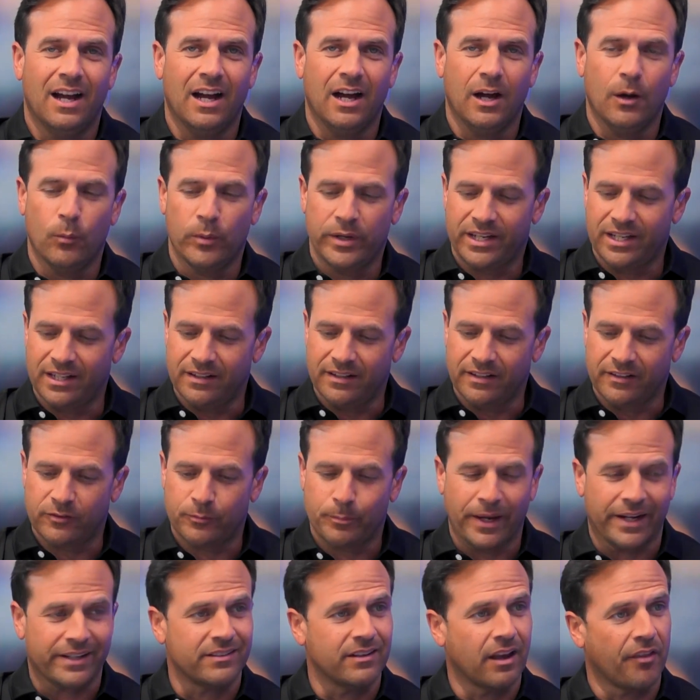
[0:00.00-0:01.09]
We can
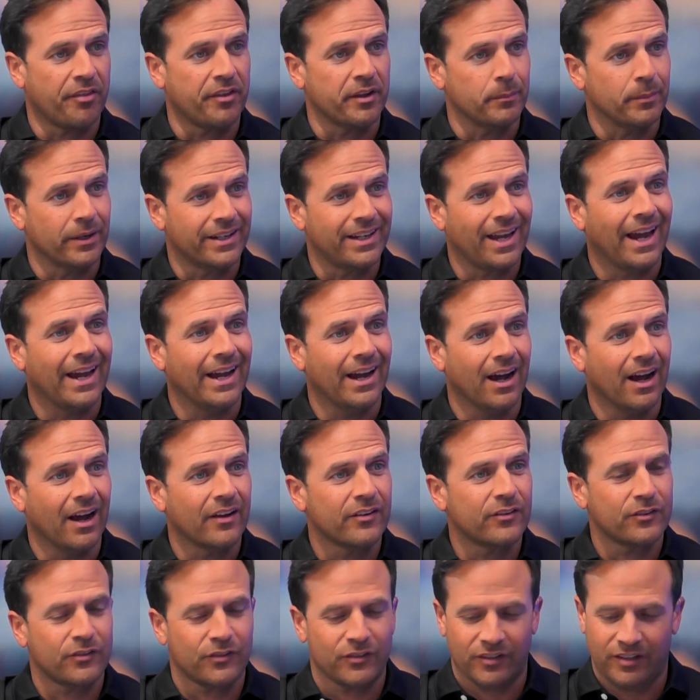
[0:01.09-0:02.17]
expect nothing but
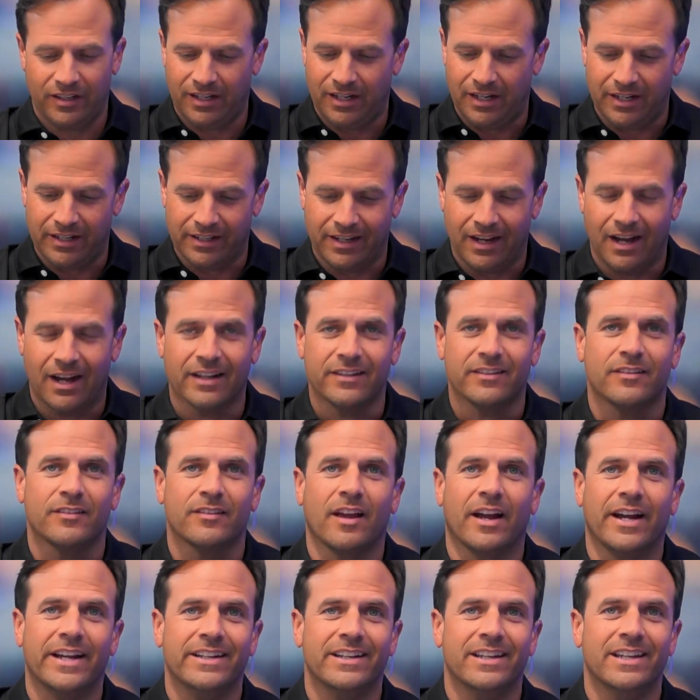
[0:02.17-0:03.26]
chaos. God
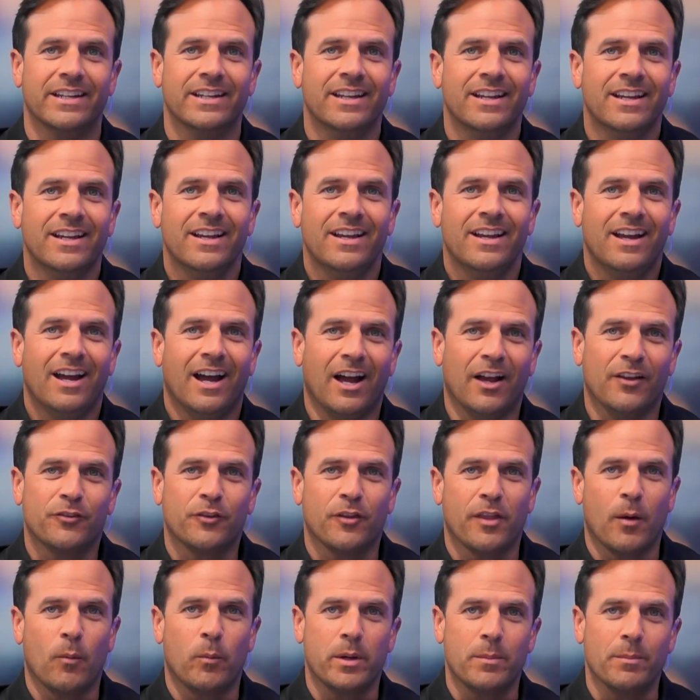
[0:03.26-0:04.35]
designed it so
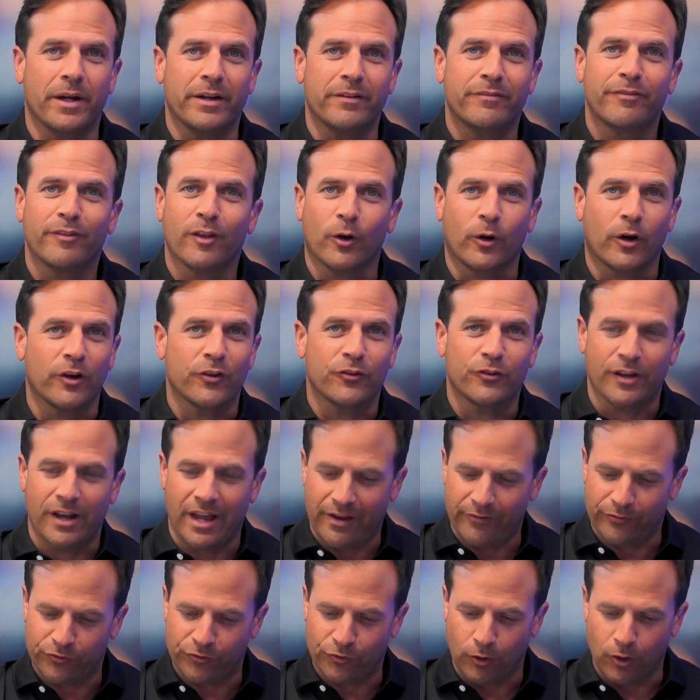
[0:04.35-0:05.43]
that we might flourish and
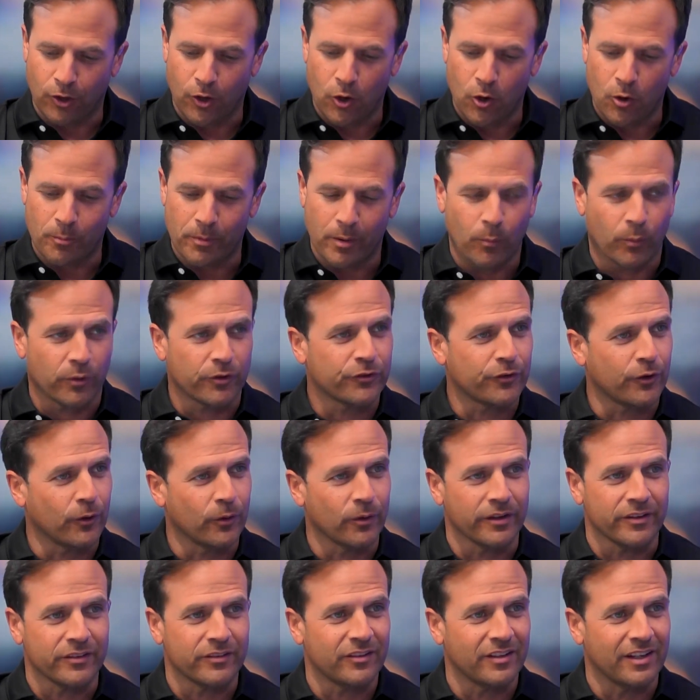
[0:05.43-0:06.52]
have shalom, and we're
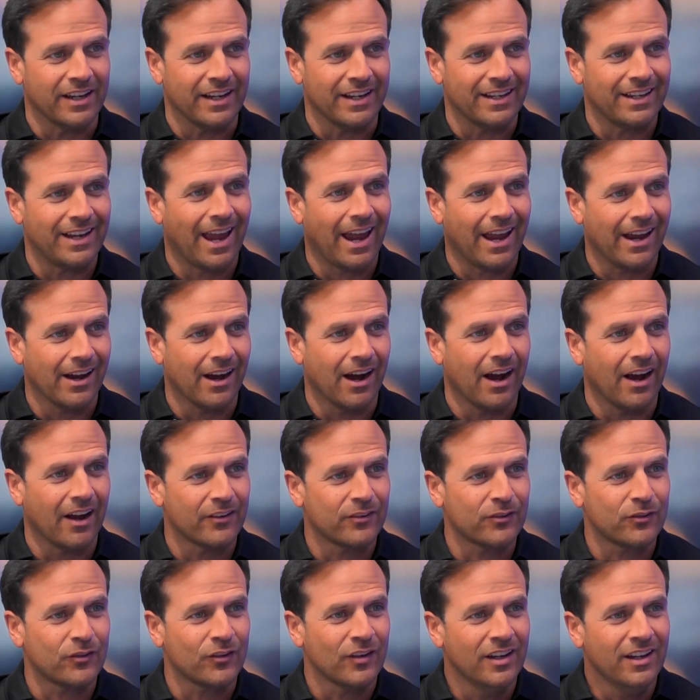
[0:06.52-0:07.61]
certainly seeing
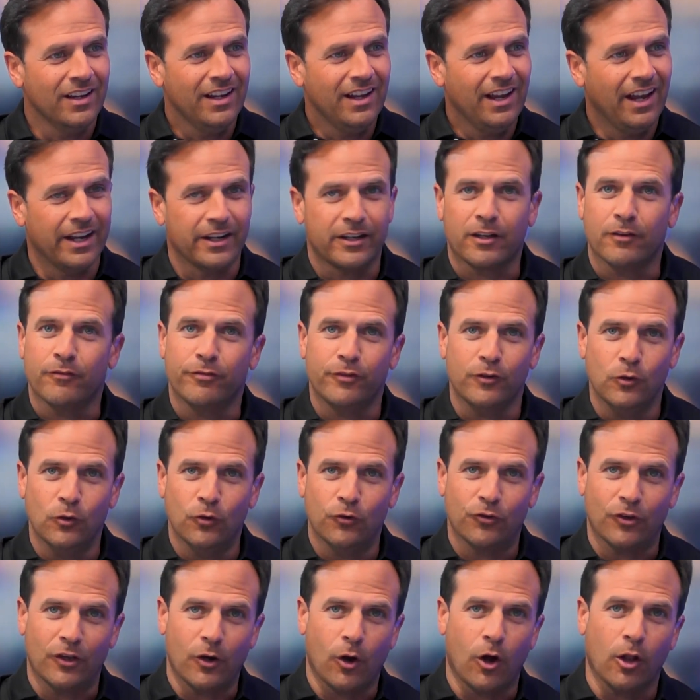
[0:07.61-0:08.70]
chaos and
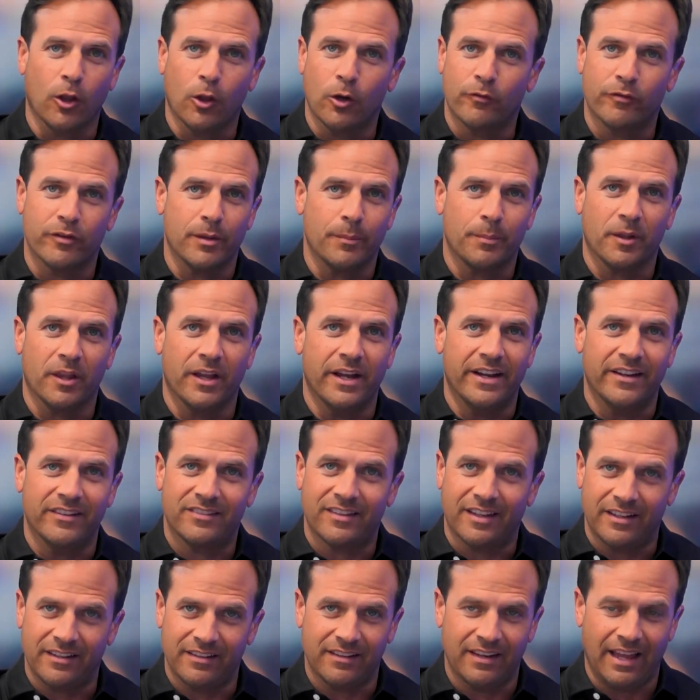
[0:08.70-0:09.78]
confusion all over the place.
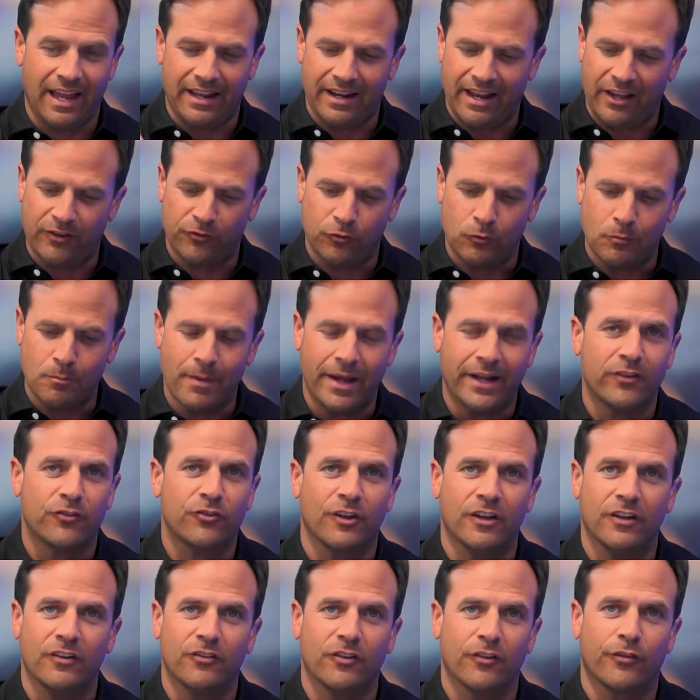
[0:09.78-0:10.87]
And as you
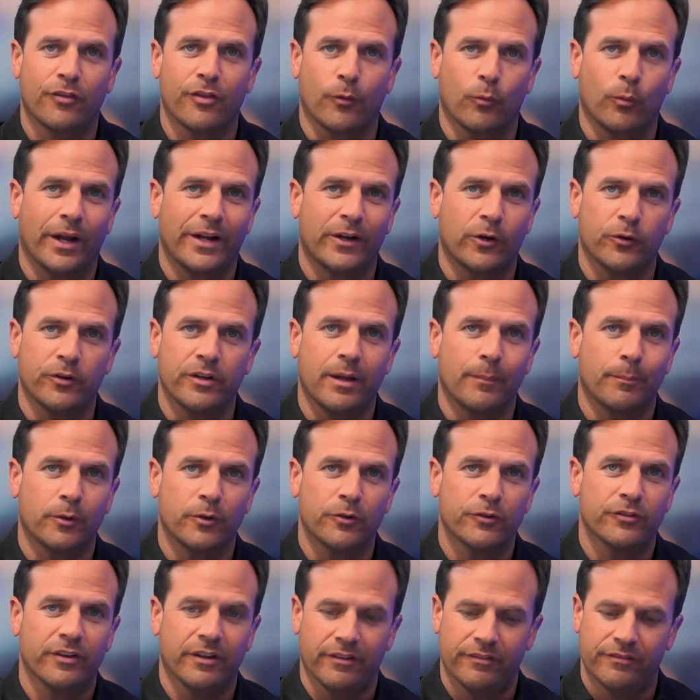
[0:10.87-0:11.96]
mentioned, just the record
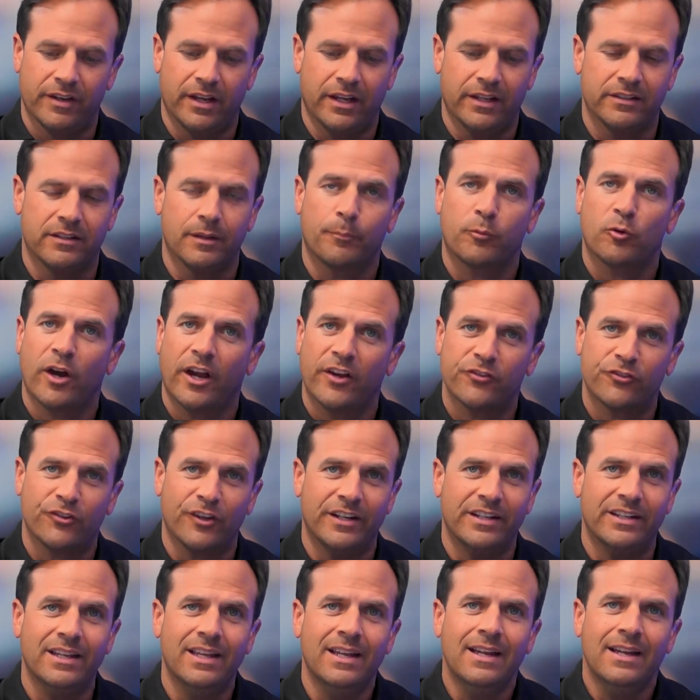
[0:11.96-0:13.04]
numbers of
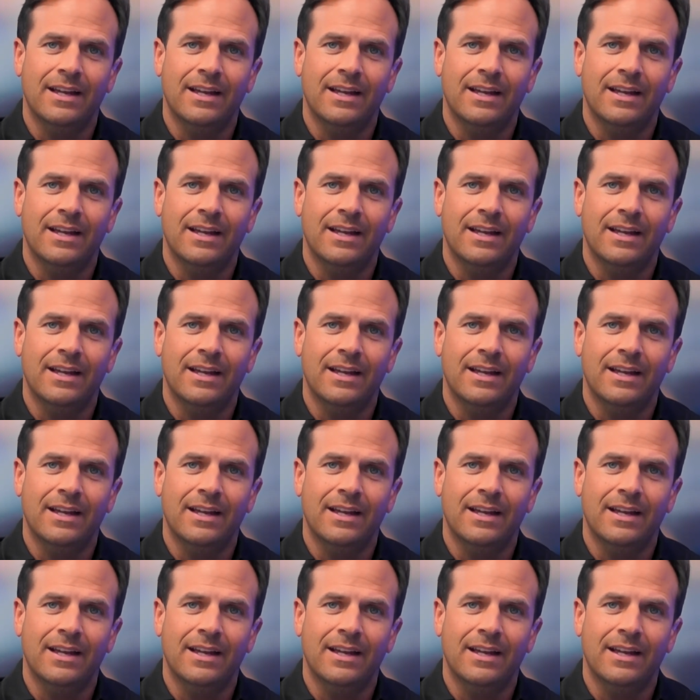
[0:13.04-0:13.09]
depression,